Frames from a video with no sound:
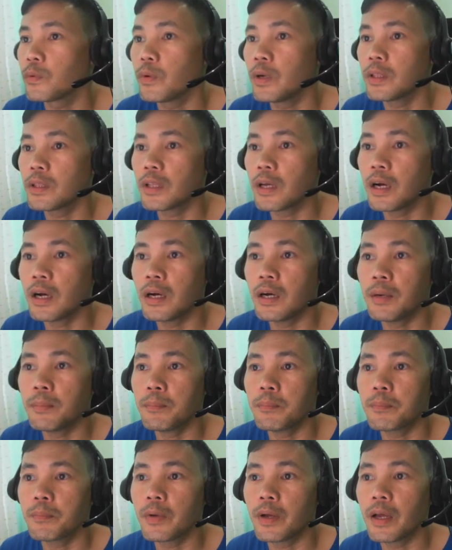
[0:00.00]
went up,
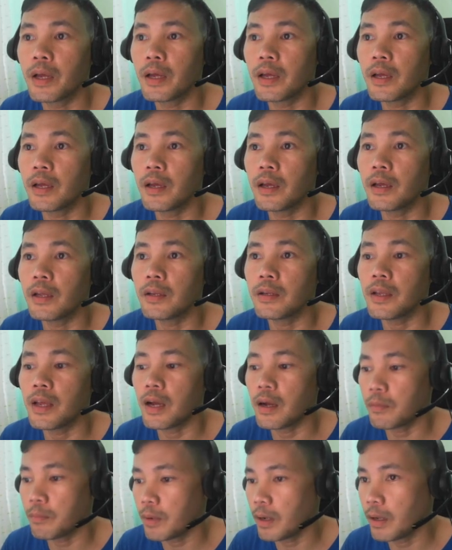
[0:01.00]
and
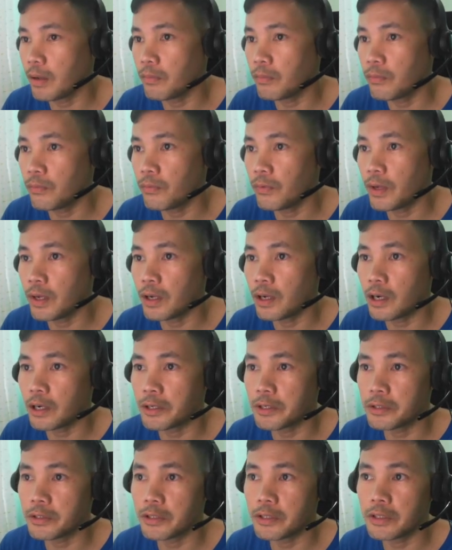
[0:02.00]
yeah, I think
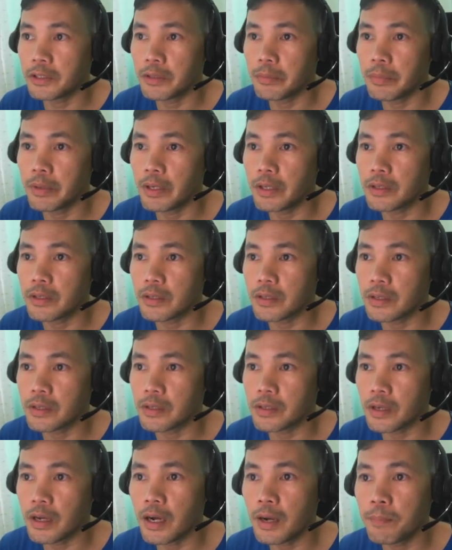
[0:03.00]
our 30 minutes
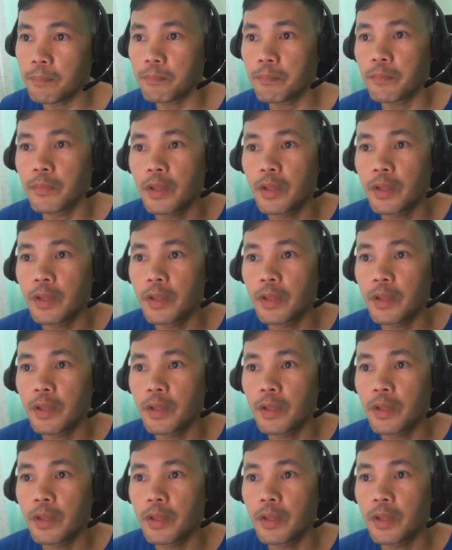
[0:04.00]
is up.